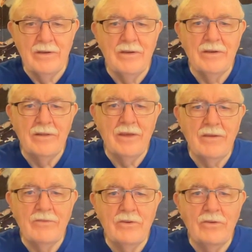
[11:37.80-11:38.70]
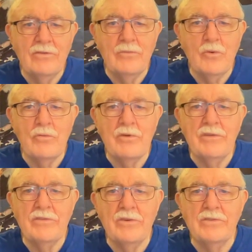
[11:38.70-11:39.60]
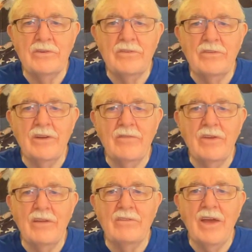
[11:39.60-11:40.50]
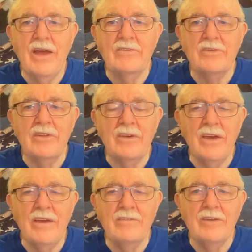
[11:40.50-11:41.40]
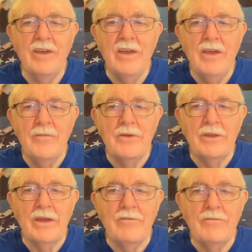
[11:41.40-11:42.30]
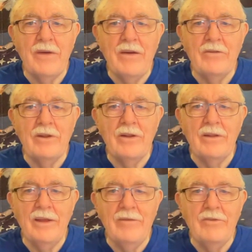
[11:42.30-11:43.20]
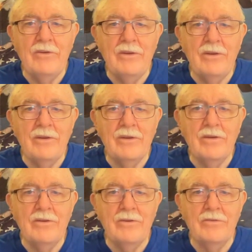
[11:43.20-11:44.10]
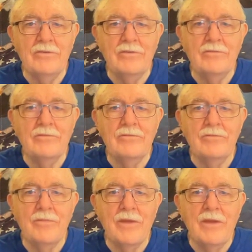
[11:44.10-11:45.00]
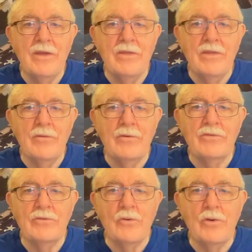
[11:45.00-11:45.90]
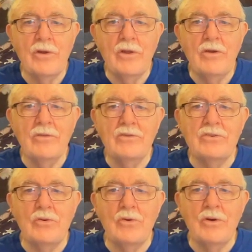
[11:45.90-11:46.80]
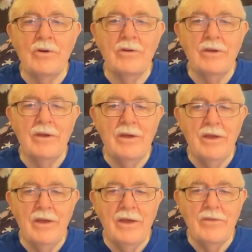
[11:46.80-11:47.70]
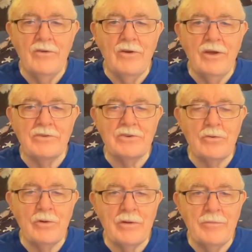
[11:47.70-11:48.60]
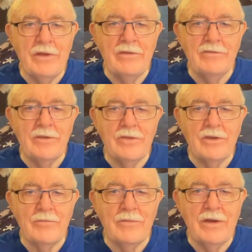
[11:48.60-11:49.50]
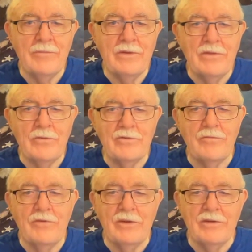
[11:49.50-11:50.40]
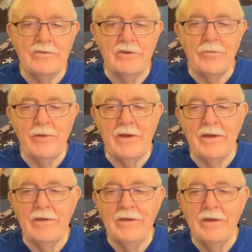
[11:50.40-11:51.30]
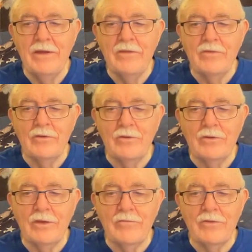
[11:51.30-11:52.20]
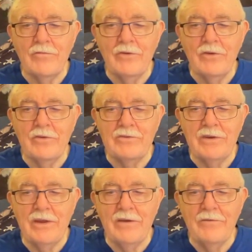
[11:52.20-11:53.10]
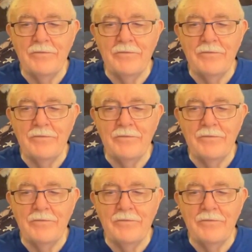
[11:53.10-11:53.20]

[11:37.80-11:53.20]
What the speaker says: They have to do some more research to see if that's actually the case. But they have found 11 canoes that were stored along the shore, and they're not sure what it means. They think it might mean there was a village nearby. They're looking for the village now.